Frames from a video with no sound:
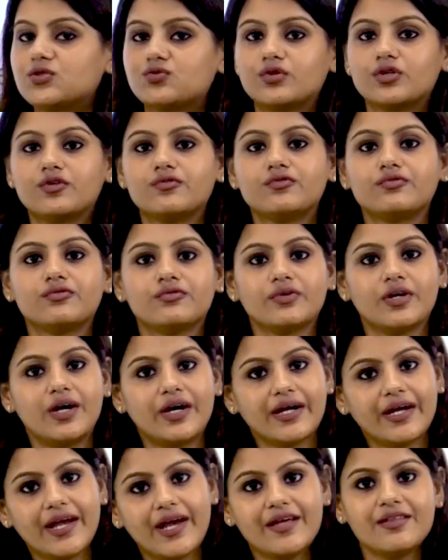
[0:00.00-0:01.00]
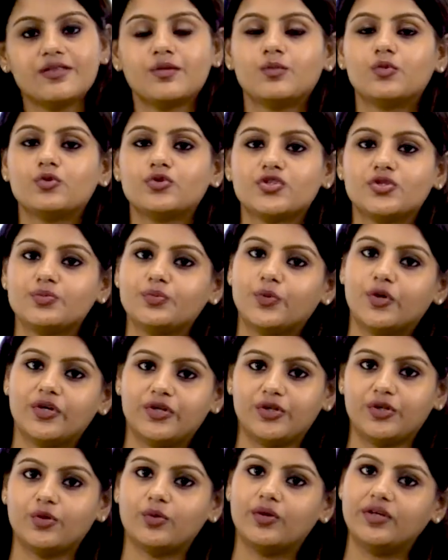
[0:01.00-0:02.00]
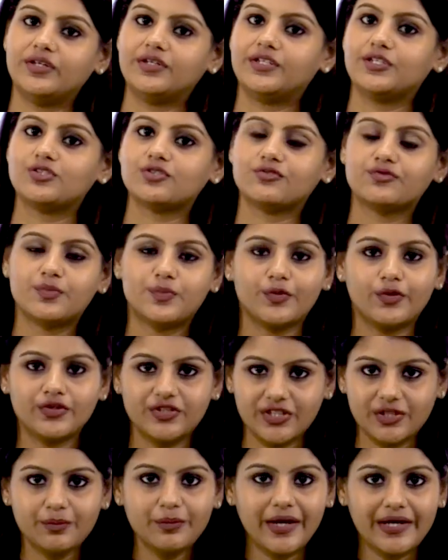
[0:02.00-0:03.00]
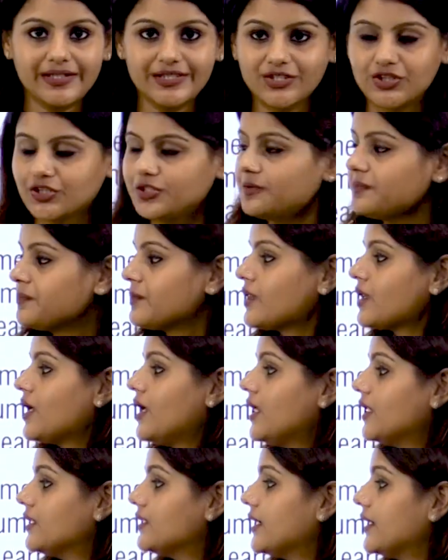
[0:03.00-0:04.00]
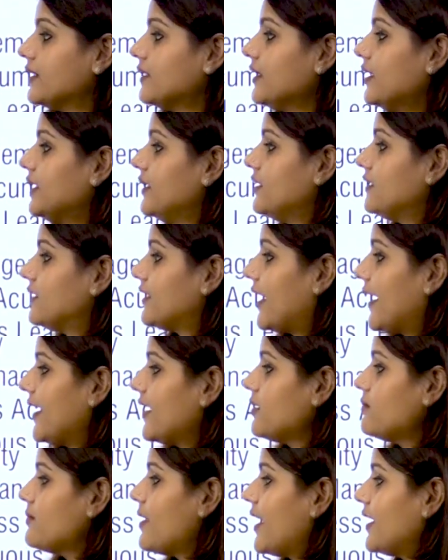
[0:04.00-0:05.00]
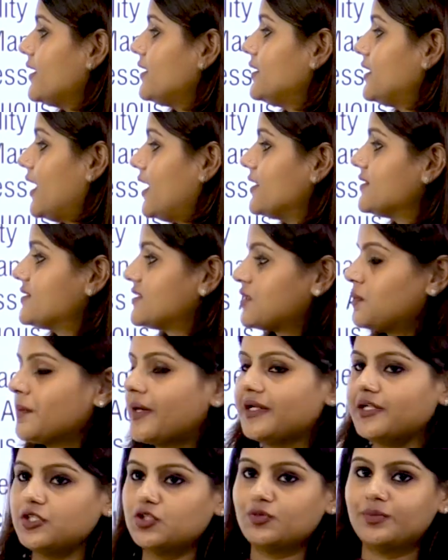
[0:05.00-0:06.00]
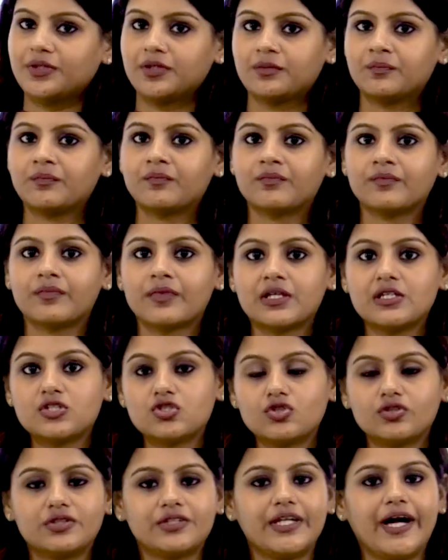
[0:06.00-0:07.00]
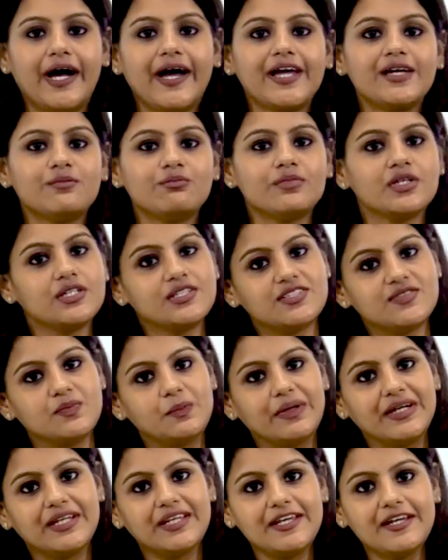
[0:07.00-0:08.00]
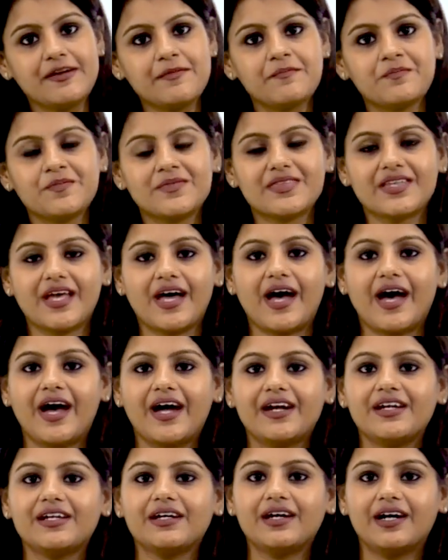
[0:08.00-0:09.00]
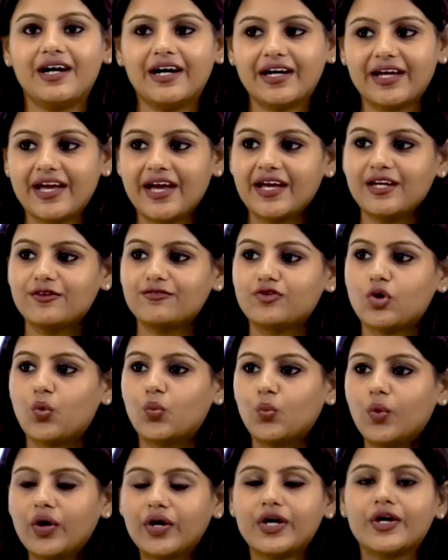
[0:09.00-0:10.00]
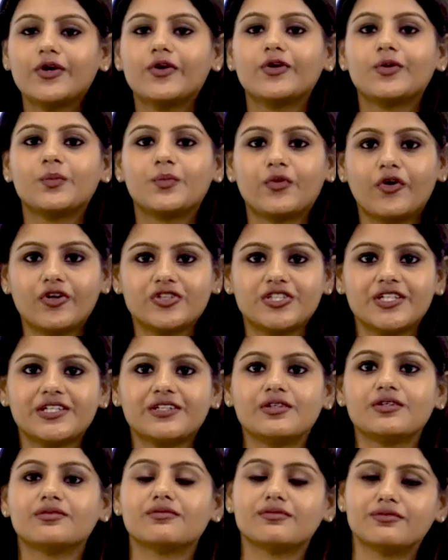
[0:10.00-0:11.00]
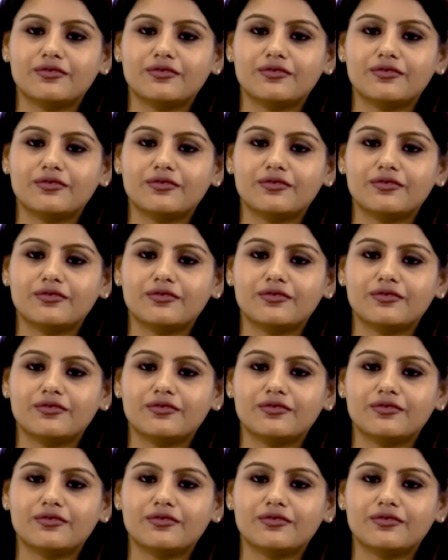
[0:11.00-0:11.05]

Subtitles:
is one of, again, the most important qualities of a project manager. Then time and task management. So time is money, and again, if you're working on a project,